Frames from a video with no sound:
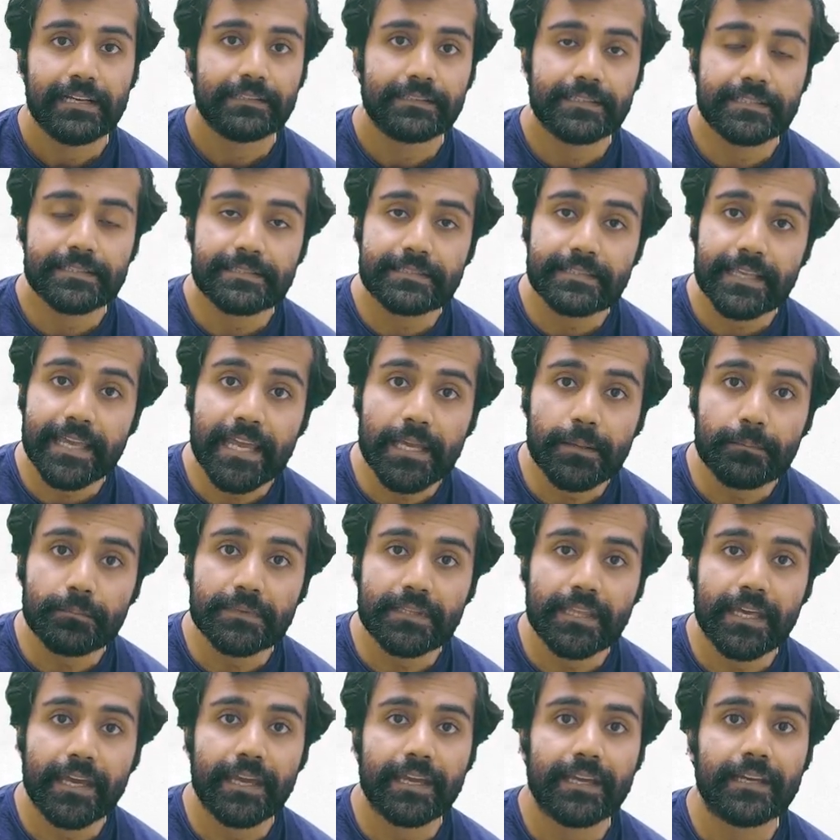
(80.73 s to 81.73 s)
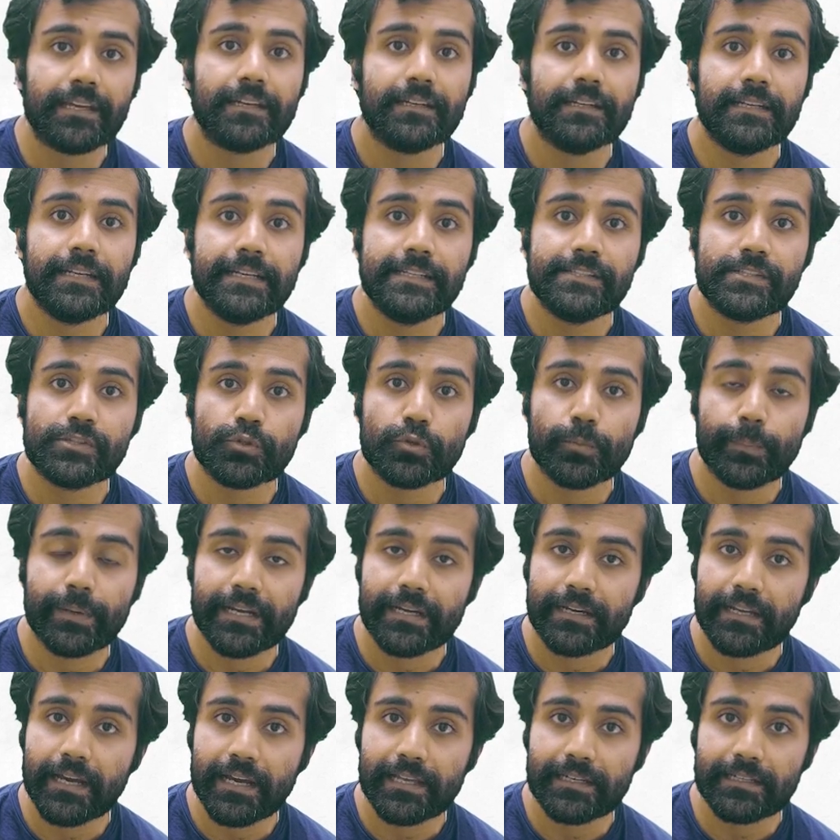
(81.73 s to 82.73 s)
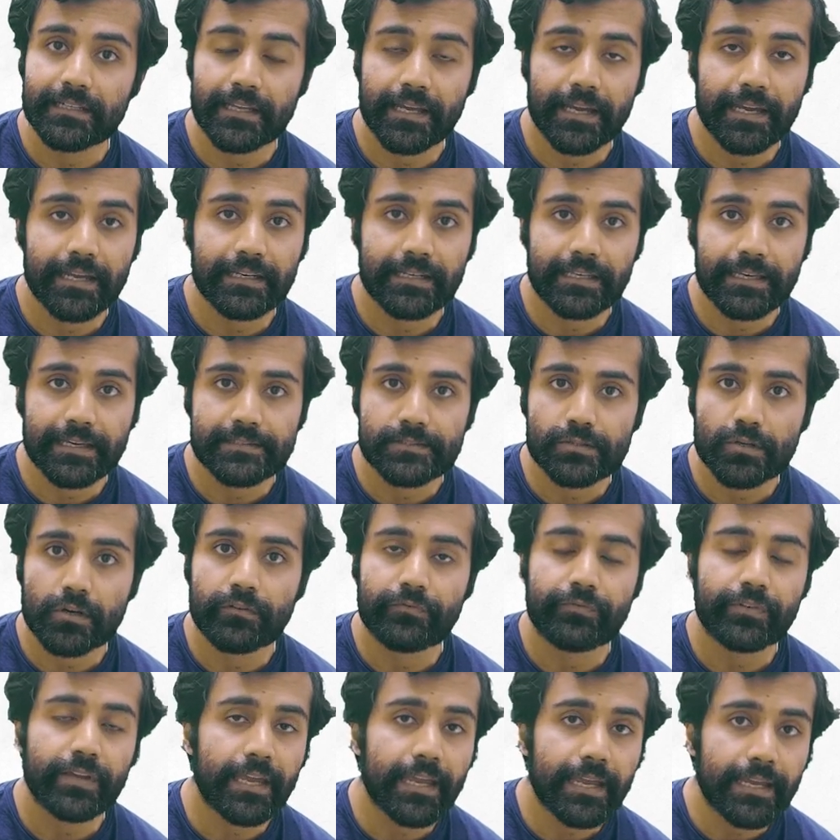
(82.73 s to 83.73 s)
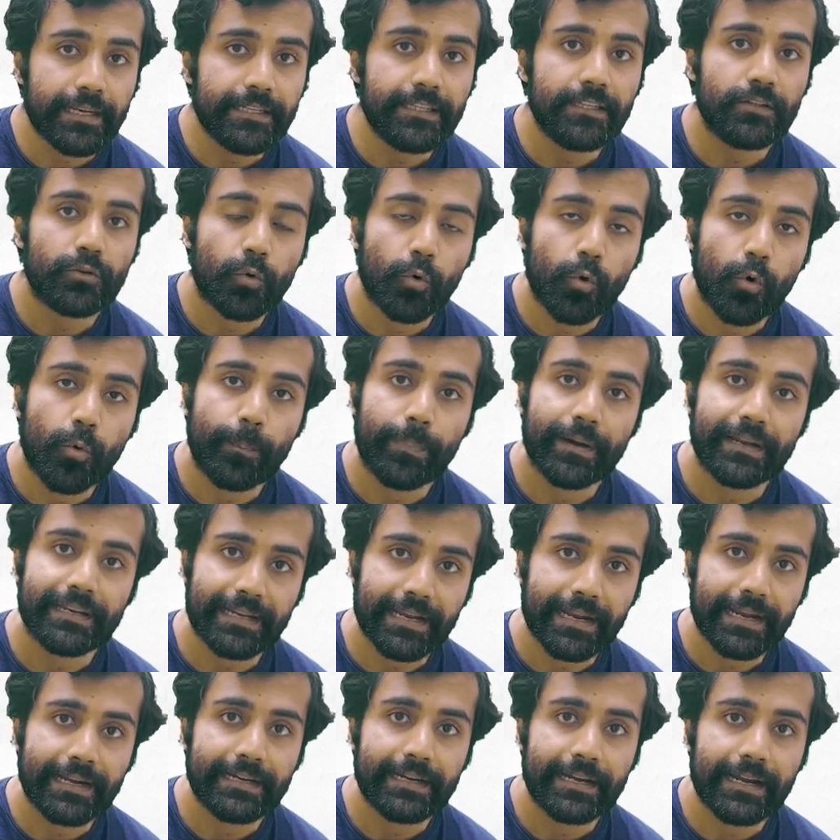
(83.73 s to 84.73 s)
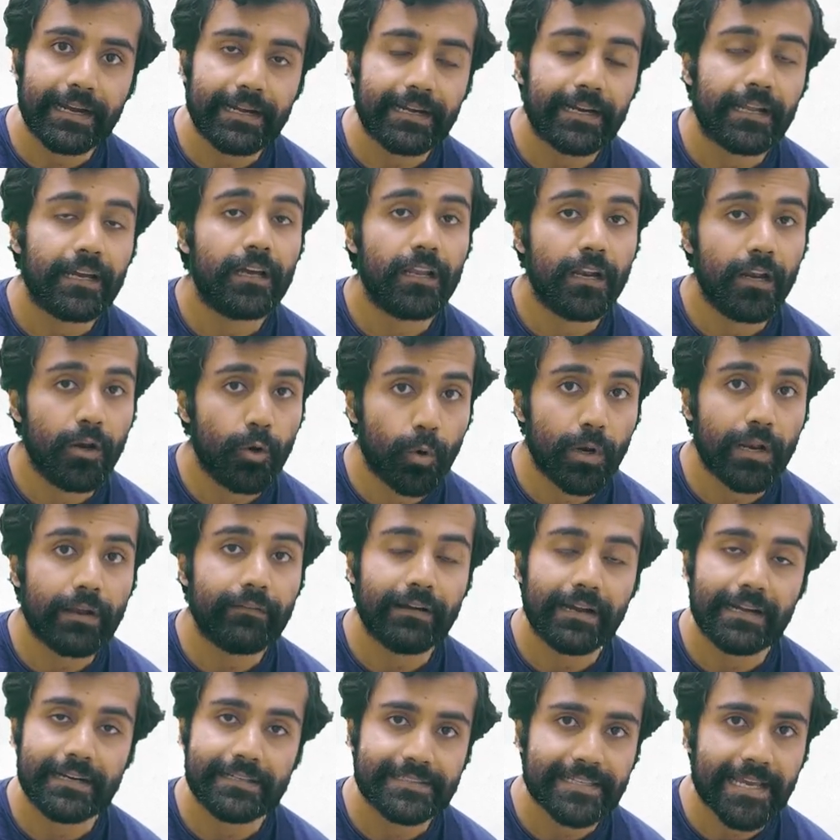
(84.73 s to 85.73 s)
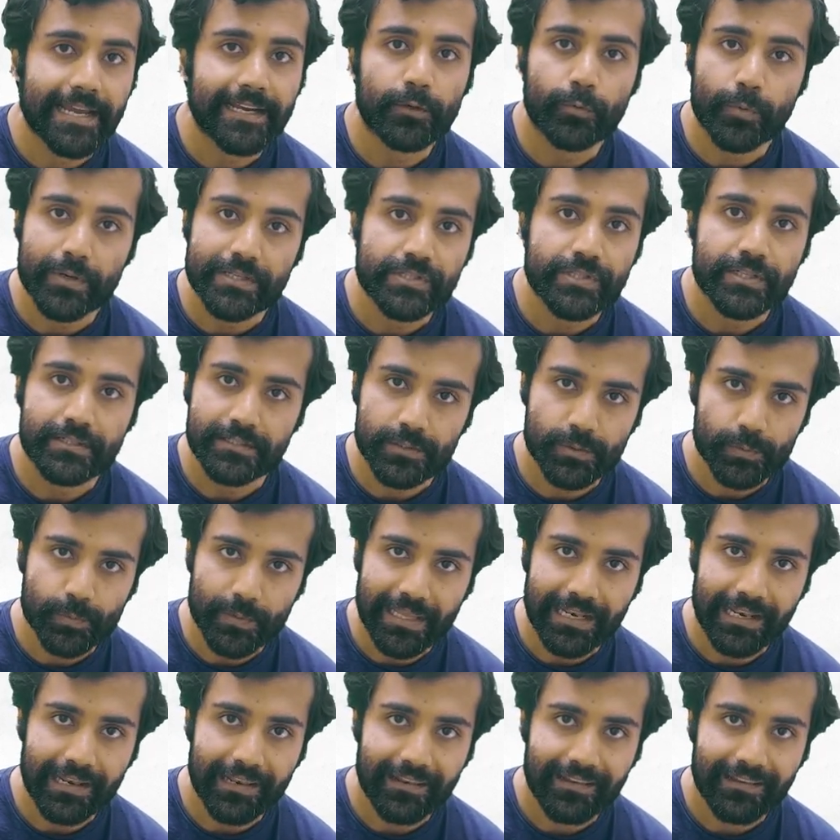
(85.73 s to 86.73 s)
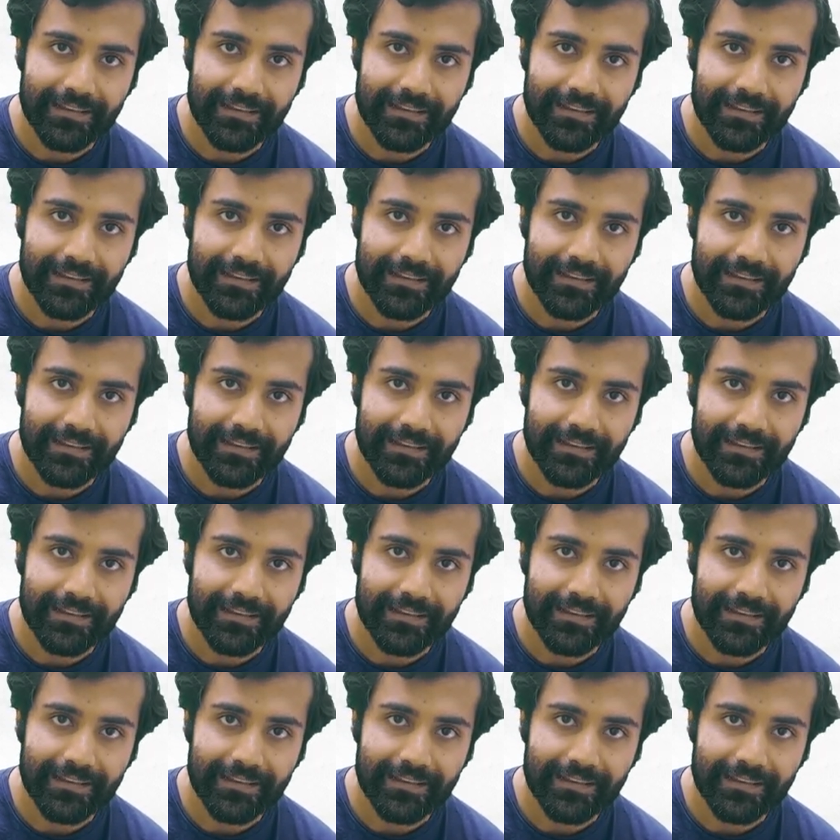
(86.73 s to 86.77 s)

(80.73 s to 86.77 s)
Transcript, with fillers: the same thing needs to be done in case of any open ended low level design question as well